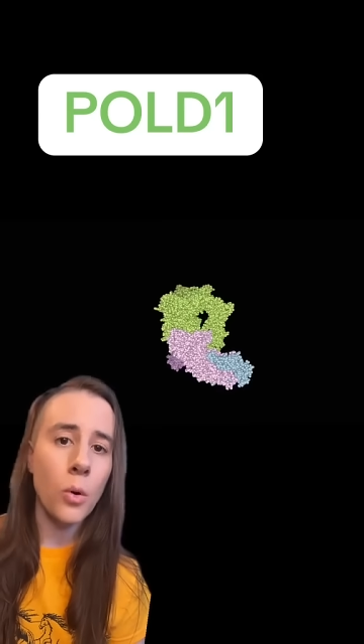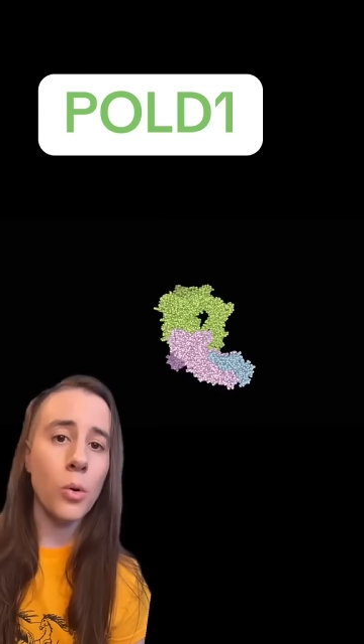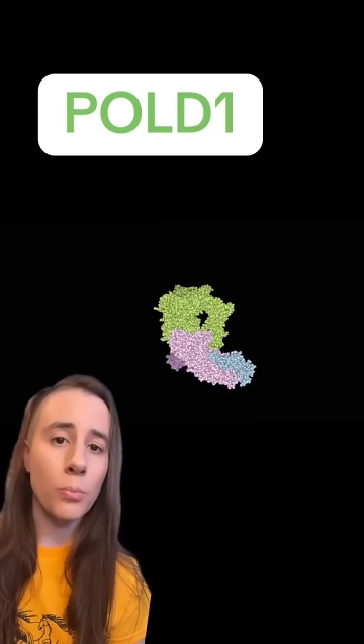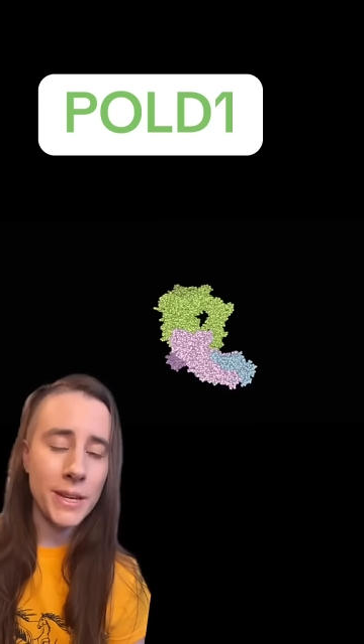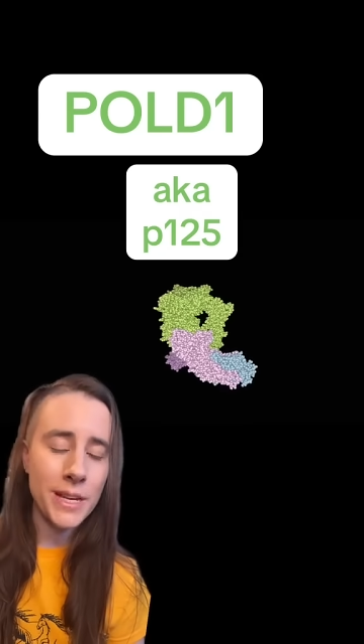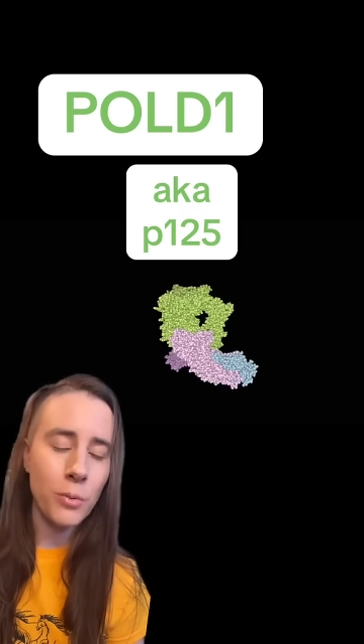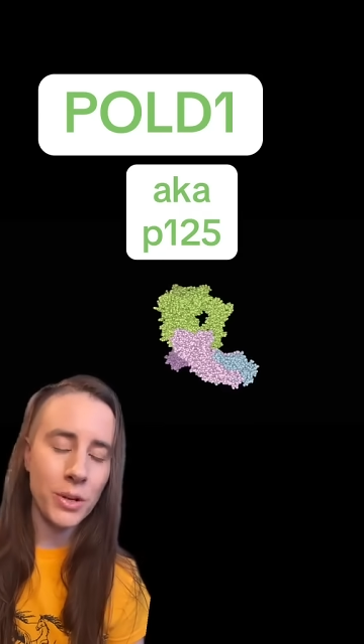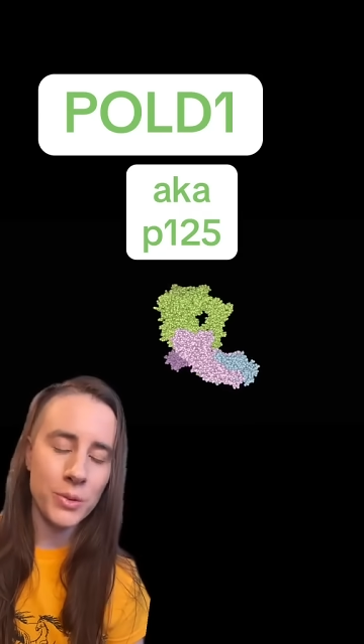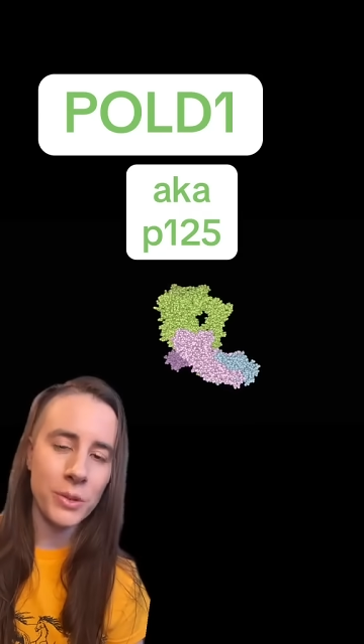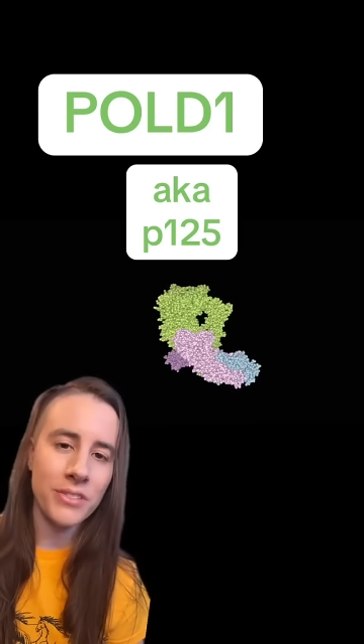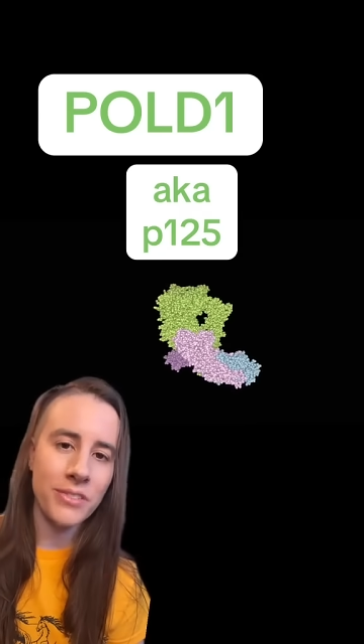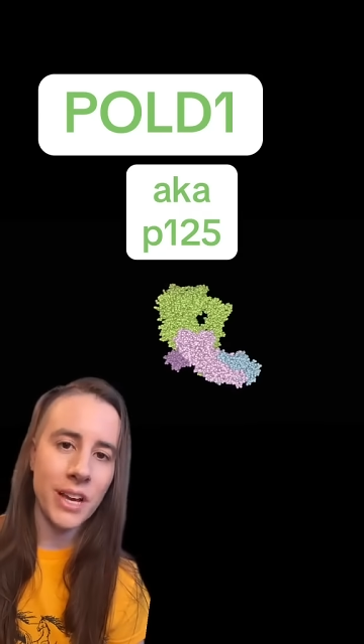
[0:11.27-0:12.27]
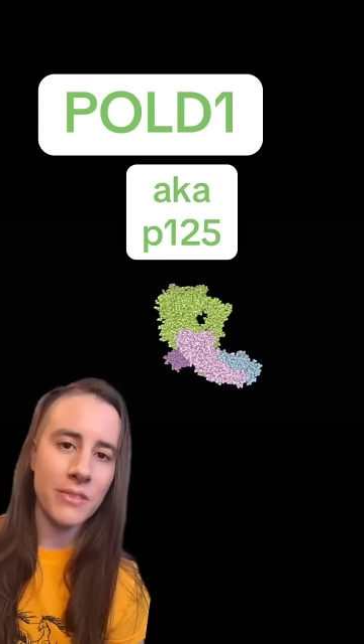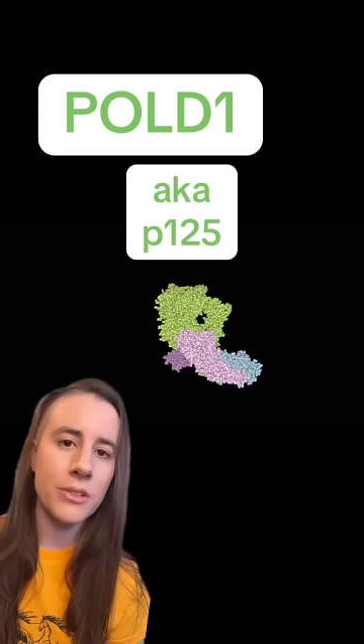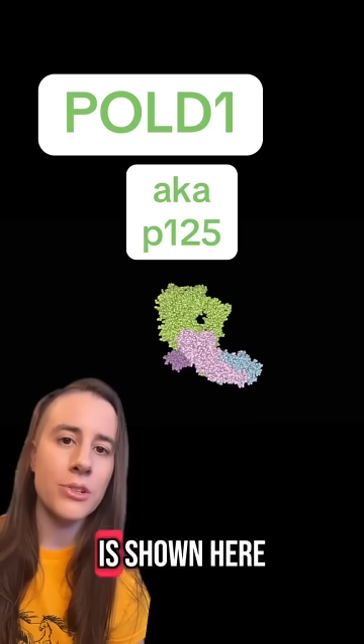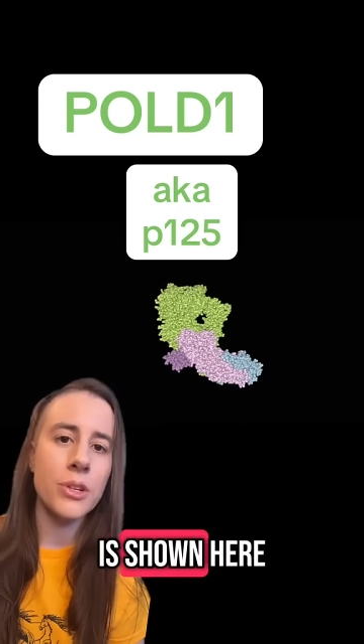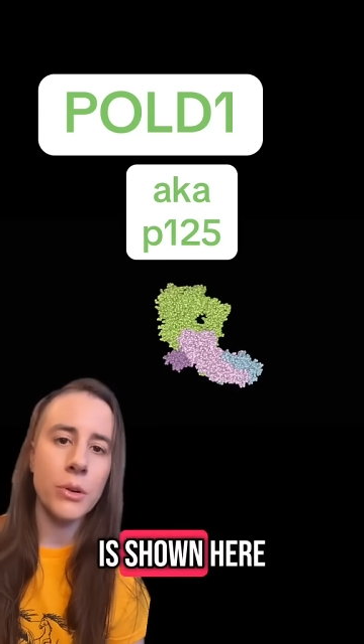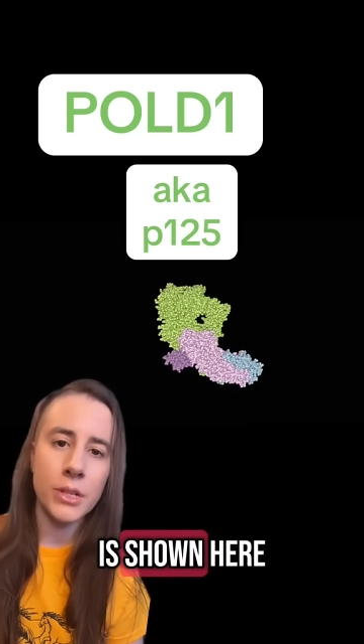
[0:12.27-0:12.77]
or P125 is
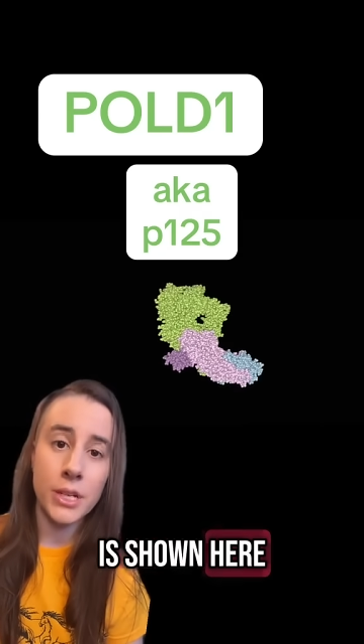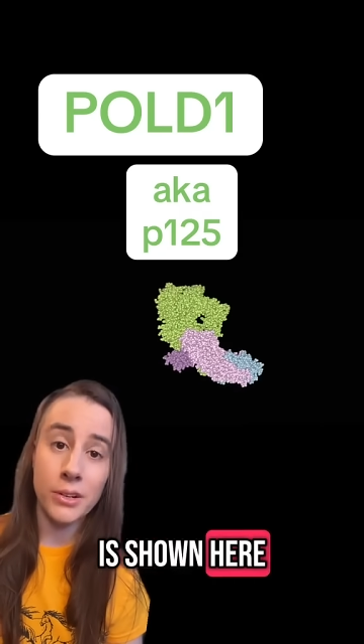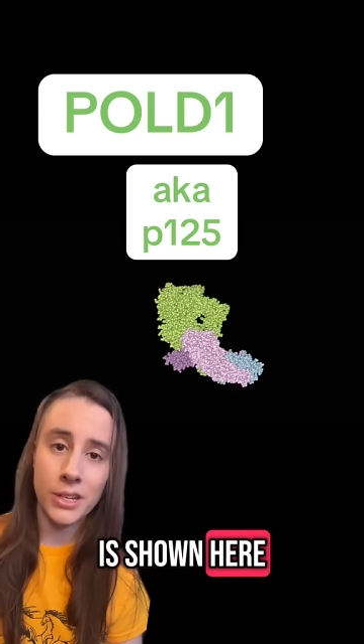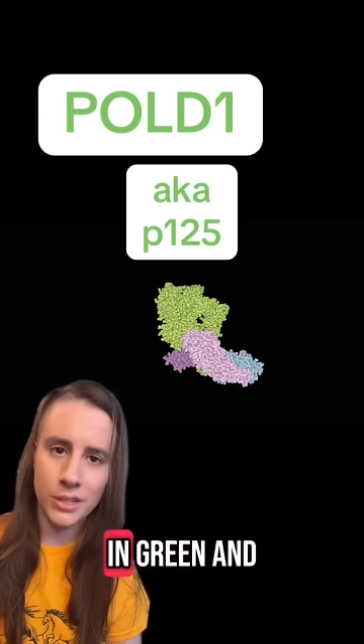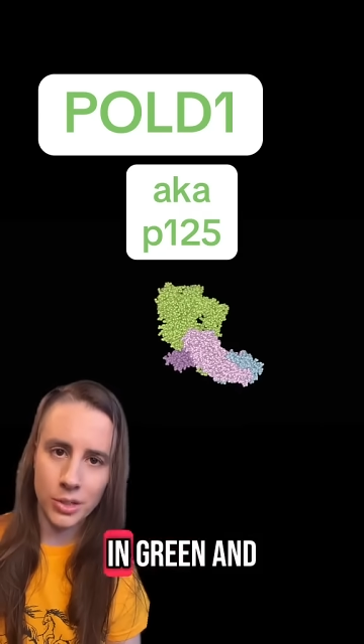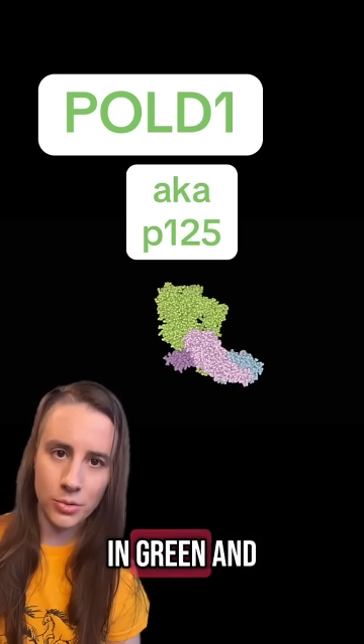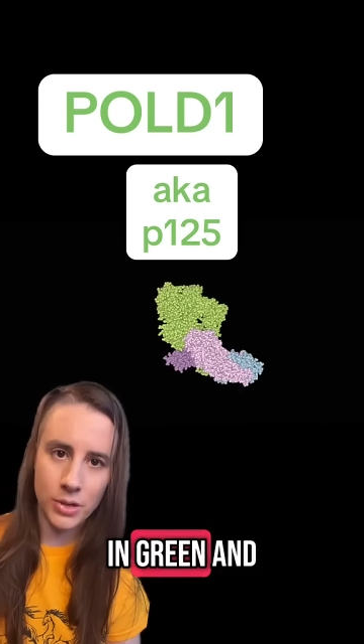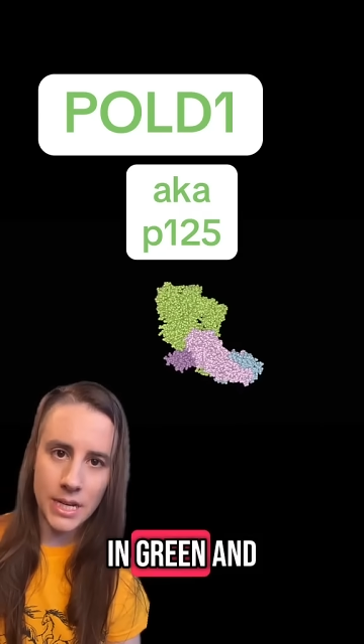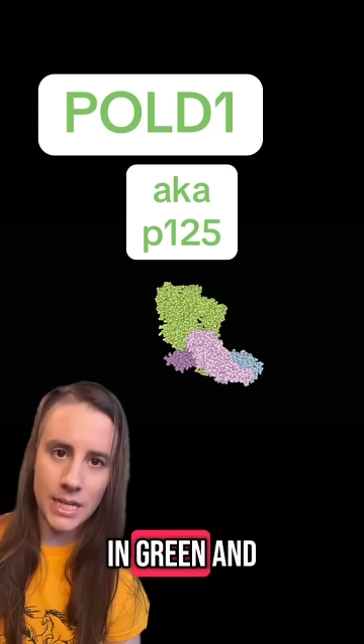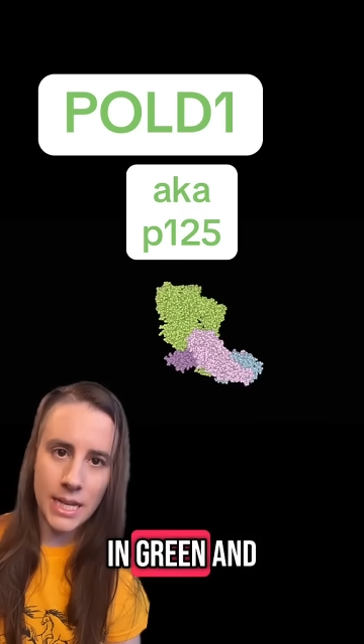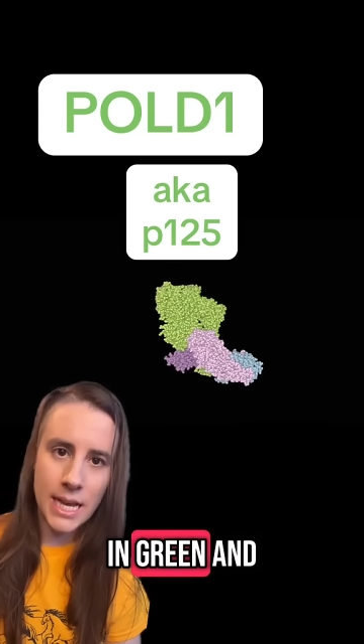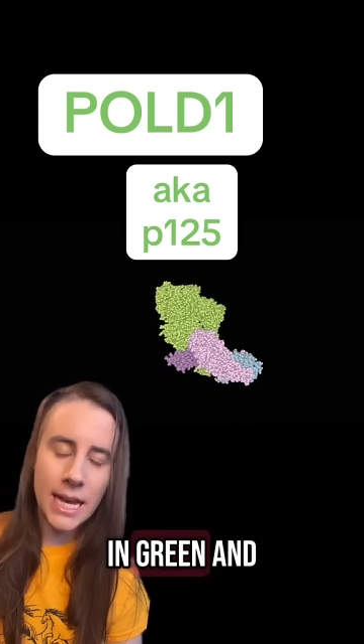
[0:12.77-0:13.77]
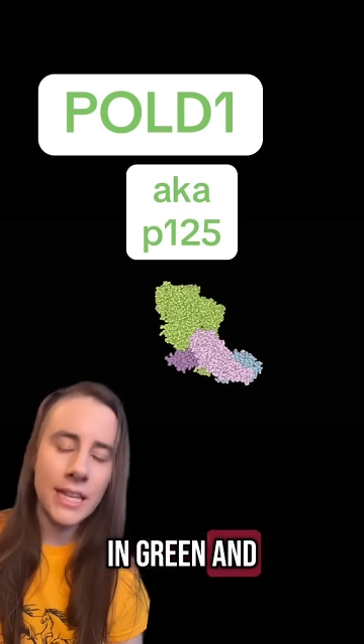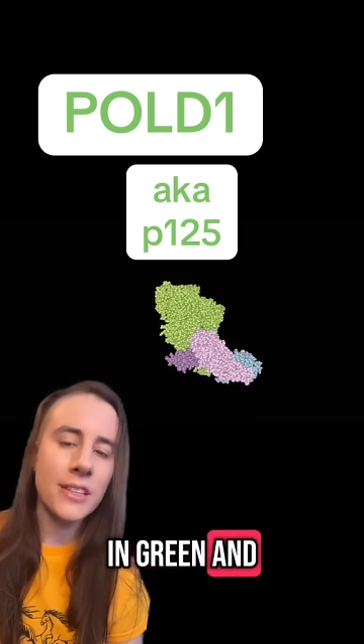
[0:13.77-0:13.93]
shown here in green, and